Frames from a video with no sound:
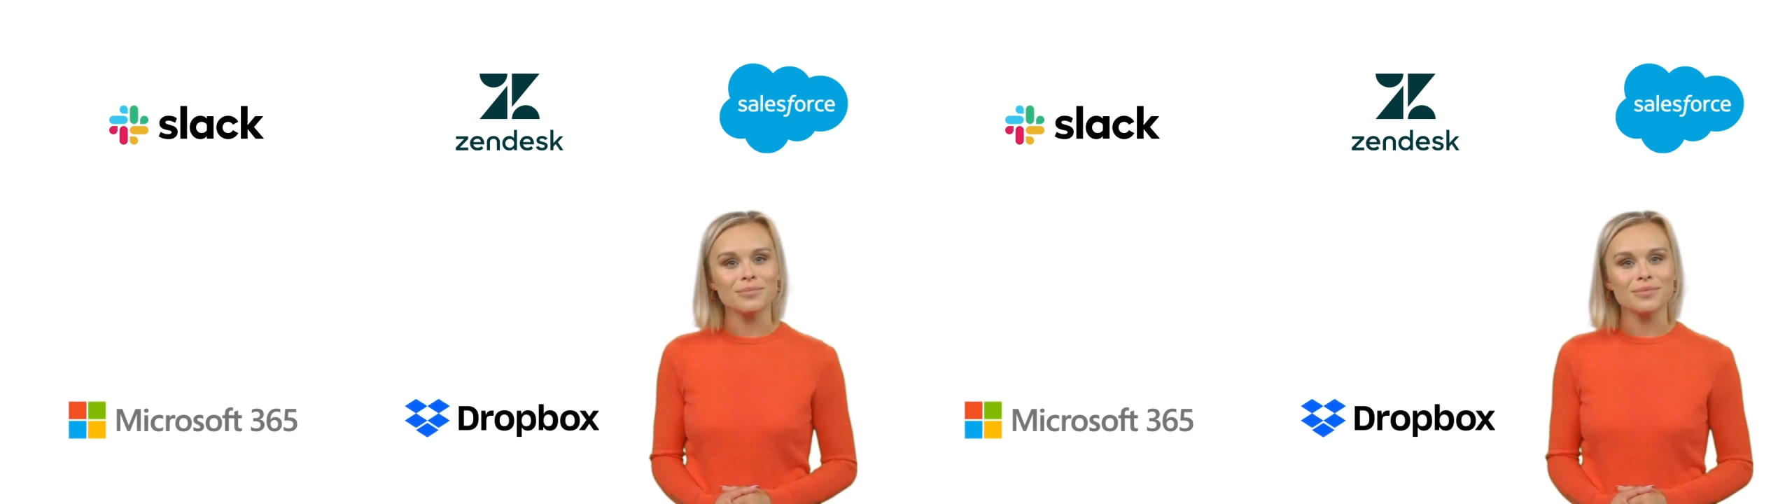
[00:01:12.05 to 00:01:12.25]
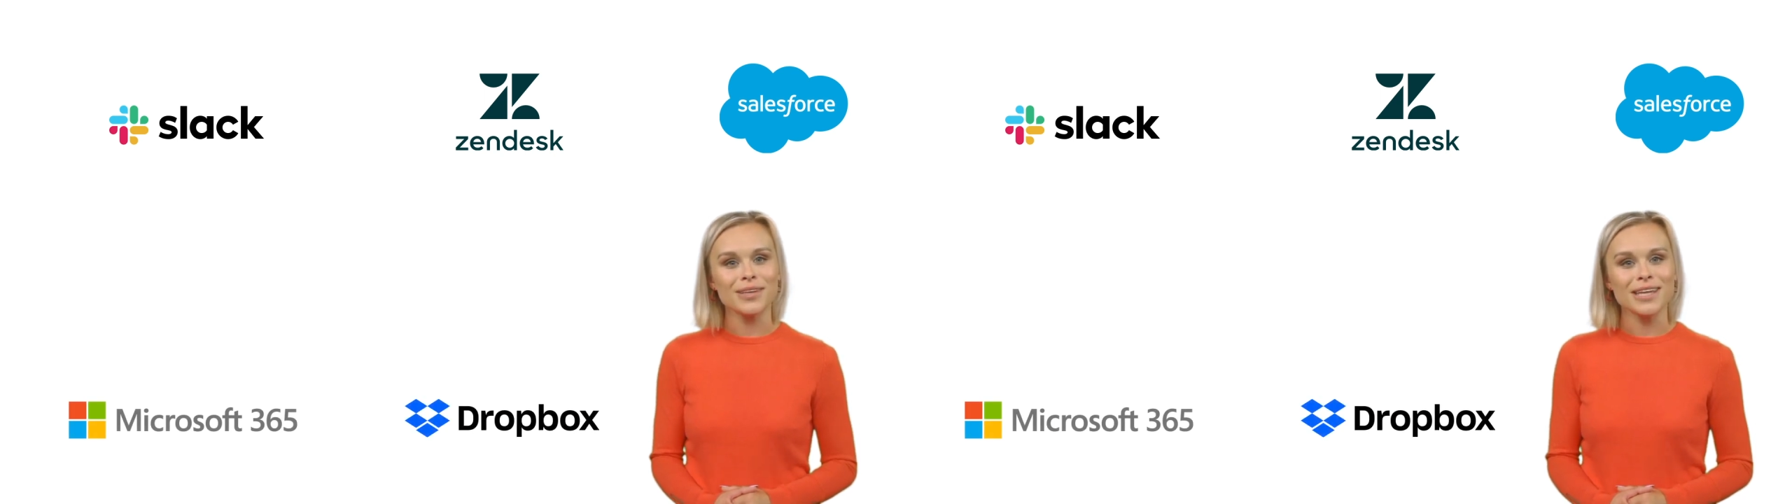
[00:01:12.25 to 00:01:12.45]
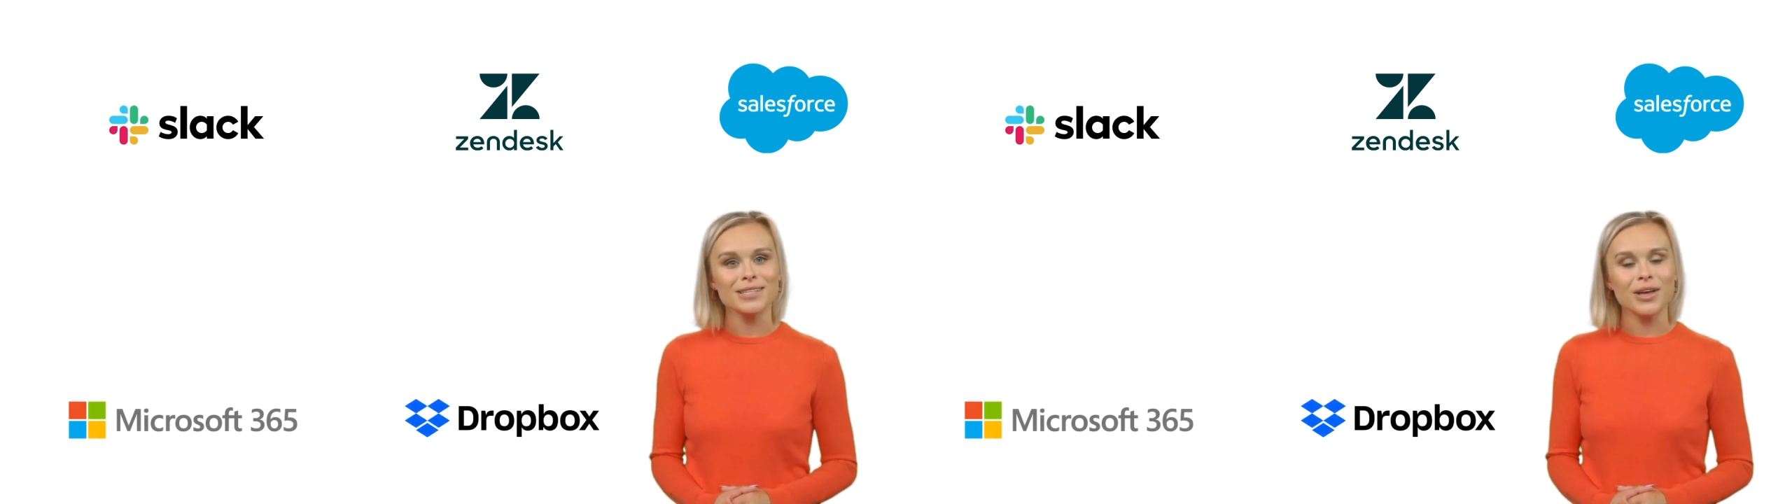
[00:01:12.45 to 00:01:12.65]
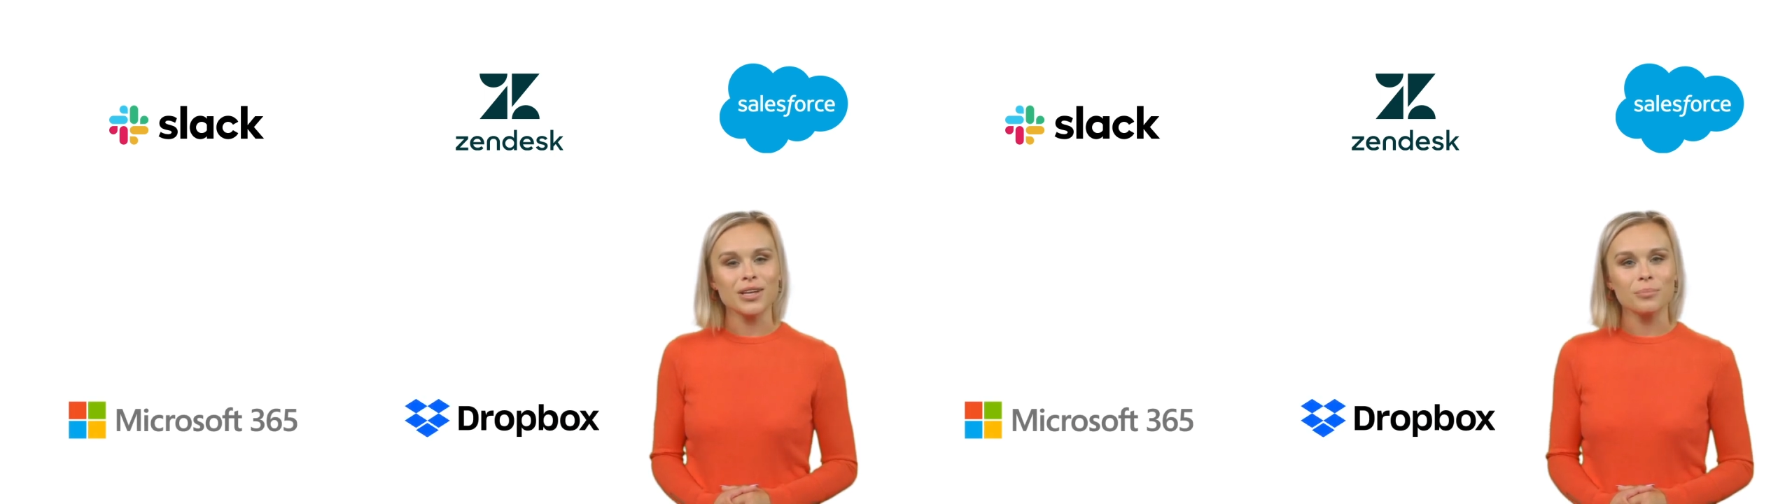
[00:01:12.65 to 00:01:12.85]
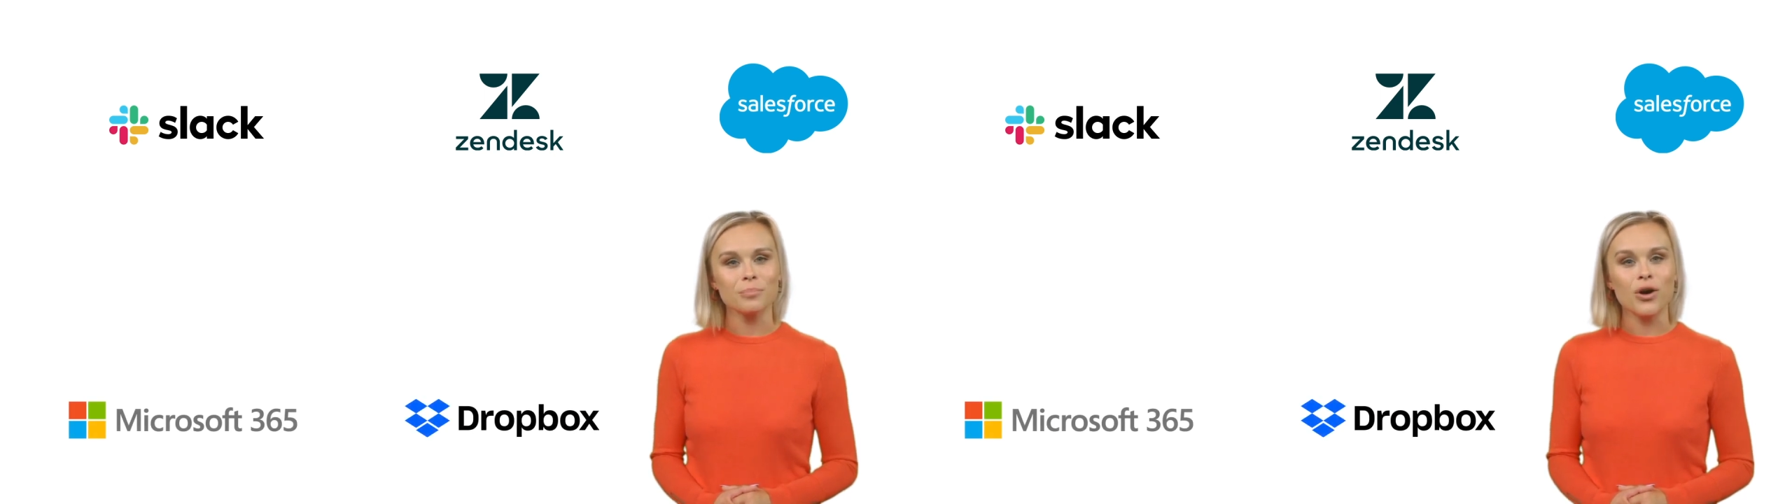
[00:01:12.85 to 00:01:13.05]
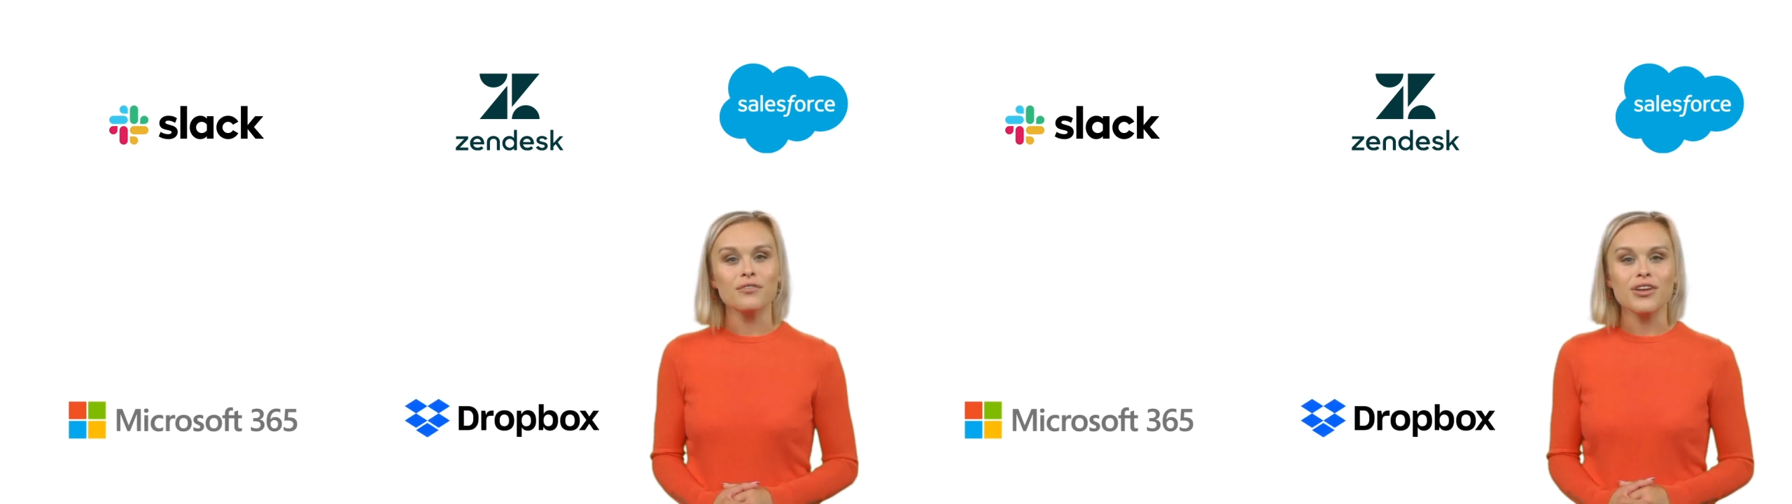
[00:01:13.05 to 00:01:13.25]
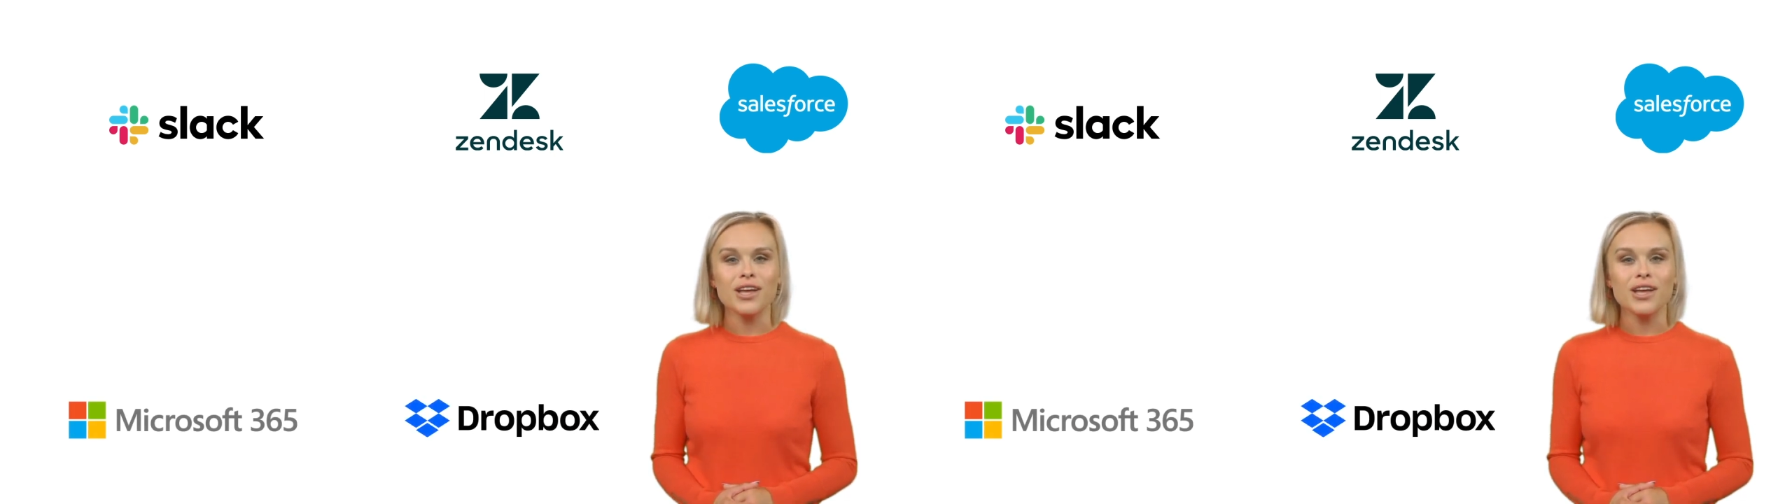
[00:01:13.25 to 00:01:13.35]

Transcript: It's like a buffet of